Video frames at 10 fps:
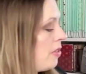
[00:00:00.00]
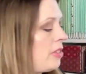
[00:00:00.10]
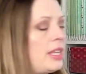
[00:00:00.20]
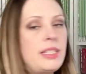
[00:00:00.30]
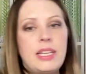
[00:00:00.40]

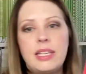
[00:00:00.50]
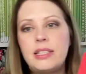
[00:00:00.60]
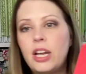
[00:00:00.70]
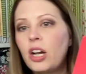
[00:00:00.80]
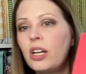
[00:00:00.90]
This
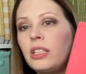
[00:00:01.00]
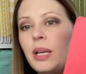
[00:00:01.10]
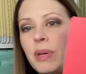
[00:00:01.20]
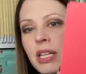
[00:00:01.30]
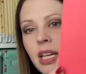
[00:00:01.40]
is their
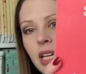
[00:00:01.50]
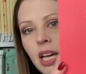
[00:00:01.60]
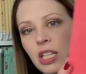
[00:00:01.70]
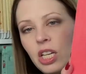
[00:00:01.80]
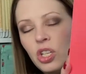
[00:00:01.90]
limited
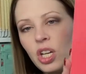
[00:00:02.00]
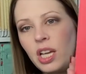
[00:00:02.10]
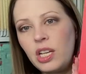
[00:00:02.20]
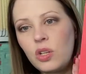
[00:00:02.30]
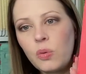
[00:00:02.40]

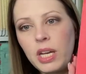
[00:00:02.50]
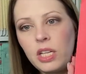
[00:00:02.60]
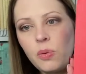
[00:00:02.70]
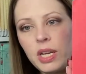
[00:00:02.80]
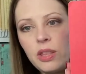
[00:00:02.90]
edition
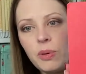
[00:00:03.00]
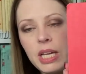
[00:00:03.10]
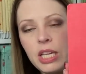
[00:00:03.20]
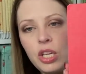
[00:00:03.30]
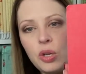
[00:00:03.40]

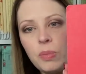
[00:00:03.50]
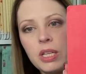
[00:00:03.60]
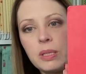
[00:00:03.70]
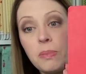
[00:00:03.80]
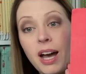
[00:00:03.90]
2023
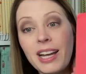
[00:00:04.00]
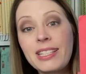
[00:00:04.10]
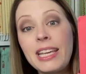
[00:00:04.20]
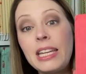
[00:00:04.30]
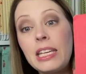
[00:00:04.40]
Cupid's
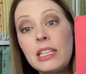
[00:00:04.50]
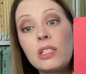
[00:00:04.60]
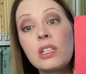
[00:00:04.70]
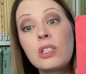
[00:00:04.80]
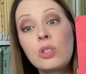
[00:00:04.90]
box. It
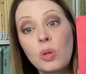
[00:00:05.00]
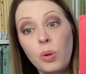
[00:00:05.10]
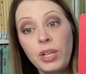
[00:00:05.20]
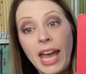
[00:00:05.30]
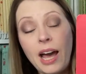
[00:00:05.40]
is
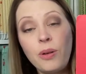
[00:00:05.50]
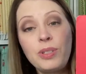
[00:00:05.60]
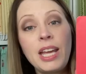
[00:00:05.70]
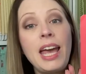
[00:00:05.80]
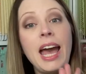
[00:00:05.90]
sold
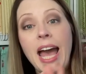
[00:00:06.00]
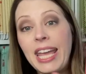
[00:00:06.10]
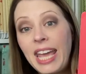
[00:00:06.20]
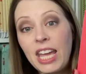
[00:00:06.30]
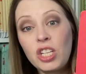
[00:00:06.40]
out. I
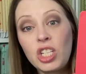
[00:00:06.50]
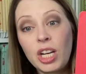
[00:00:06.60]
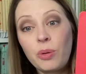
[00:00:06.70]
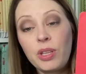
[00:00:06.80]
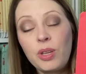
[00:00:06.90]
can
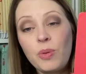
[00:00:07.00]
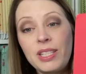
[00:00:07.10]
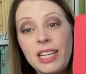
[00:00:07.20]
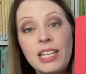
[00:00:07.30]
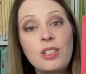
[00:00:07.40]
share with you
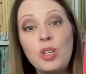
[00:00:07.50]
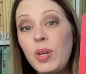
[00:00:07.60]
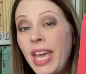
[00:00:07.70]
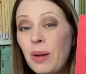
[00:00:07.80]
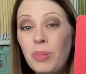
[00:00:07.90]
what's in it, so you
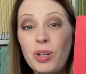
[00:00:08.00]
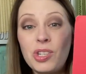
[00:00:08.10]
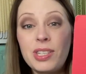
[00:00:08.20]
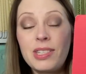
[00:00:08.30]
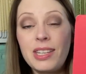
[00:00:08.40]
can't
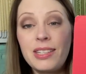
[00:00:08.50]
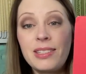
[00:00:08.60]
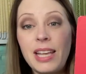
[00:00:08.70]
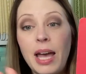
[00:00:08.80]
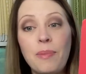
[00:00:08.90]
purchase
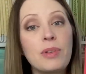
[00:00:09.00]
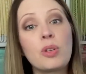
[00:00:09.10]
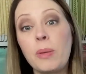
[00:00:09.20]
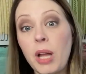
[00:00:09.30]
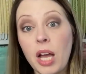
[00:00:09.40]
this, um,
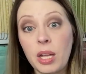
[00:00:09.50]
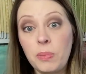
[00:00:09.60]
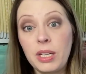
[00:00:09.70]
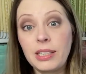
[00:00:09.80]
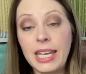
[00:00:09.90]
so I'm not going to
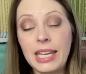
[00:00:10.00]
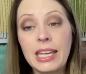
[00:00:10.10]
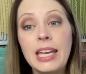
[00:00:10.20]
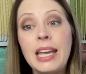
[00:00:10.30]
put a link.